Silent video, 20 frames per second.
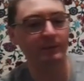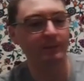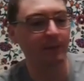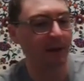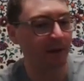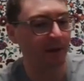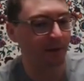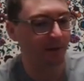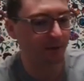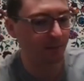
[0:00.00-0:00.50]

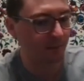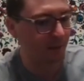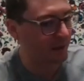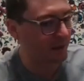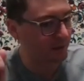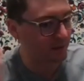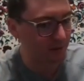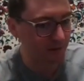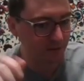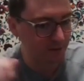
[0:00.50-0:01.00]
a
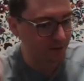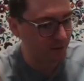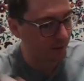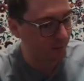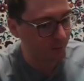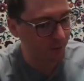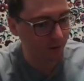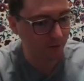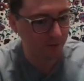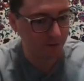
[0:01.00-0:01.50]
magnet, you
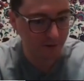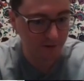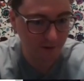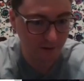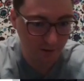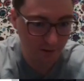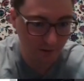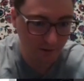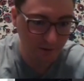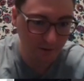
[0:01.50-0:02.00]
scrape it off.
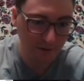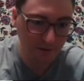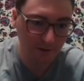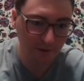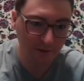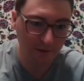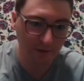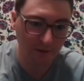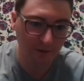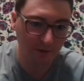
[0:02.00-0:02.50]
Sticker, you
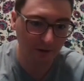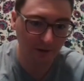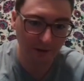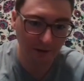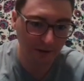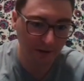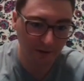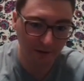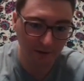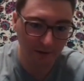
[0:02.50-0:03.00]
get your
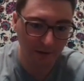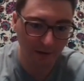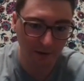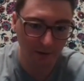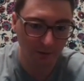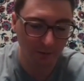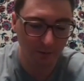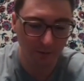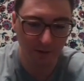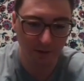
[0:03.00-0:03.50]
heat gun
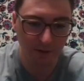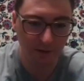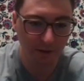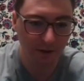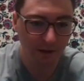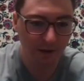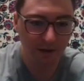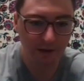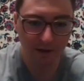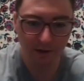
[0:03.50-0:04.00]
out, but
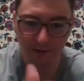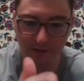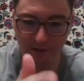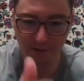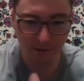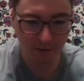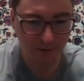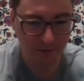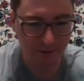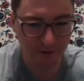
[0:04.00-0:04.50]
it's
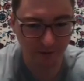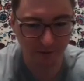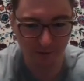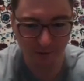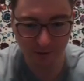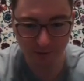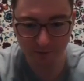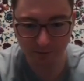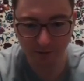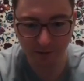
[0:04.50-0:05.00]
always going to
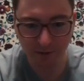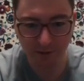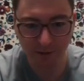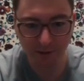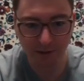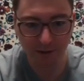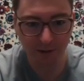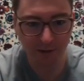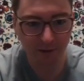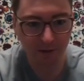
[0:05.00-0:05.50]
look
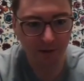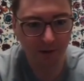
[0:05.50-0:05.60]
funny.